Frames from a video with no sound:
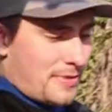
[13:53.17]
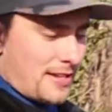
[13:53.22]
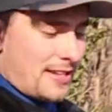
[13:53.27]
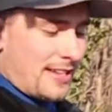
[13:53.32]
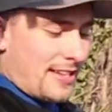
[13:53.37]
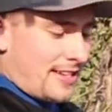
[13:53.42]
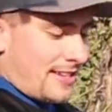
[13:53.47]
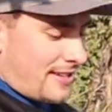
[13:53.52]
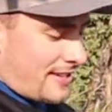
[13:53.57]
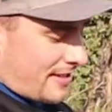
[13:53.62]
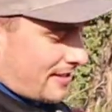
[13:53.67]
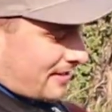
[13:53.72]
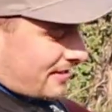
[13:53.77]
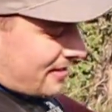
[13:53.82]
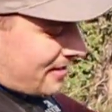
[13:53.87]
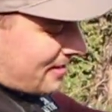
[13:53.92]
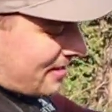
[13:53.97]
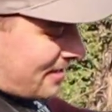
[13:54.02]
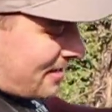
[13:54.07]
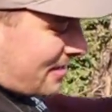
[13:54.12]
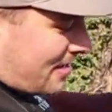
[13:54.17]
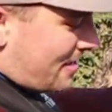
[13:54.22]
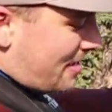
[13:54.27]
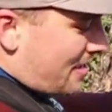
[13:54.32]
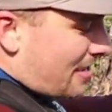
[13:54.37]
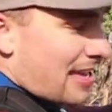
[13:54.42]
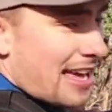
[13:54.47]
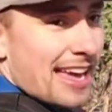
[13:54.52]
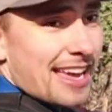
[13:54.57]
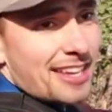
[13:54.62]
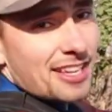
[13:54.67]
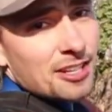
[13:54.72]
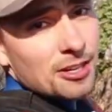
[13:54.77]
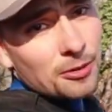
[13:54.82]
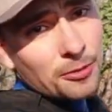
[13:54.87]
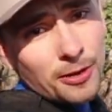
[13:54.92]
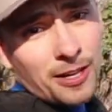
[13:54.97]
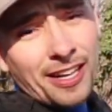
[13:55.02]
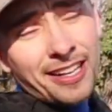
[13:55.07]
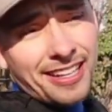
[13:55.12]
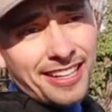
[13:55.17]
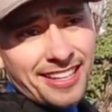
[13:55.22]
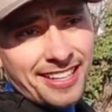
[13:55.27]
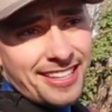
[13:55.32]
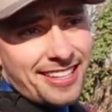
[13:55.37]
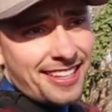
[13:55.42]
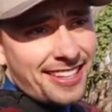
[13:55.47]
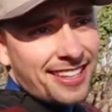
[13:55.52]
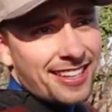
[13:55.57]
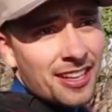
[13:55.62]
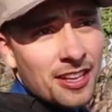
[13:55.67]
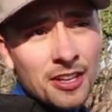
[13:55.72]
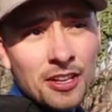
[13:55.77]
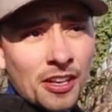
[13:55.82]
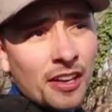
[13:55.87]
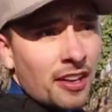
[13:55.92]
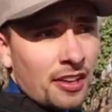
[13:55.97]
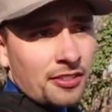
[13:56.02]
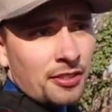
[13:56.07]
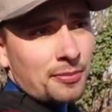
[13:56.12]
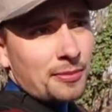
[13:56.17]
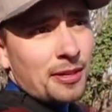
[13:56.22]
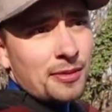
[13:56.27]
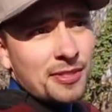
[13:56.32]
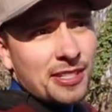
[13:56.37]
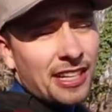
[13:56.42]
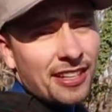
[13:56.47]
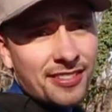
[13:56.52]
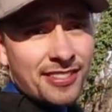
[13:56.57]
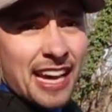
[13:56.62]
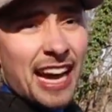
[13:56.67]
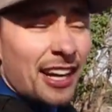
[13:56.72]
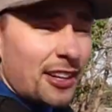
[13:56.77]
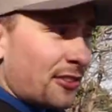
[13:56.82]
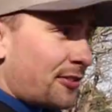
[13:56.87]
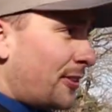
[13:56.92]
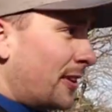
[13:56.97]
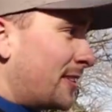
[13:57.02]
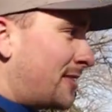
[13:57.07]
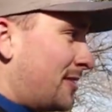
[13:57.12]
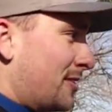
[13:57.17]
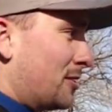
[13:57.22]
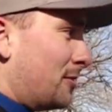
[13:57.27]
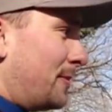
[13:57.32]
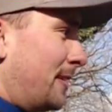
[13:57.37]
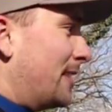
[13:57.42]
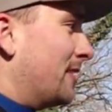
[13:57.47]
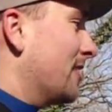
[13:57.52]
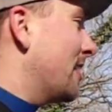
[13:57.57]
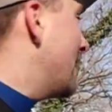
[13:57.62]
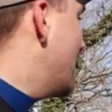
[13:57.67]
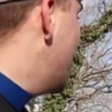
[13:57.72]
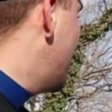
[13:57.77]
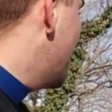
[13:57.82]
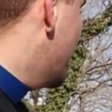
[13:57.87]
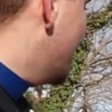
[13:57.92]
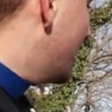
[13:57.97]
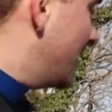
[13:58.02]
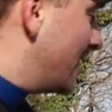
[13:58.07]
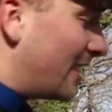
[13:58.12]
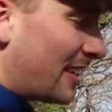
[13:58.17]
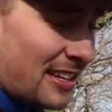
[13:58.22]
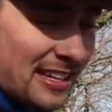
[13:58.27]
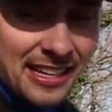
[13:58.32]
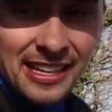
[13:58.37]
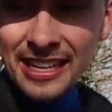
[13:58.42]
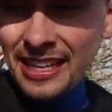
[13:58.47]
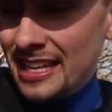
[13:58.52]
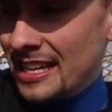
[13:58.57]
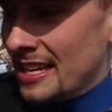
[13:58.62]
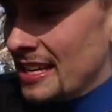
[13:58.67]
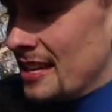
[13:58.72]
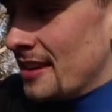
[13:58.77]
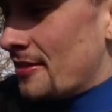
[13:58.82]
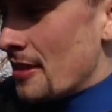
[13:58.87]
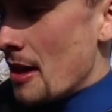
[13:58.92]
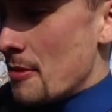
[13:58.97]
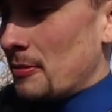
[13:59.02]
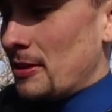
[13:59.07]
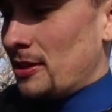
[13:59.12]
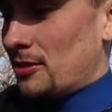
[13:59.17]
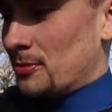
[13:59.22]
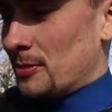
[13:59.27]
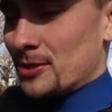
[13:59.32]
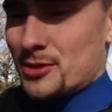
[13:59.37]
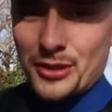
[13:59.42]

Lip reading: but hey, you know what? Sometimes you gotta sacrifice a little bit in life, and that means my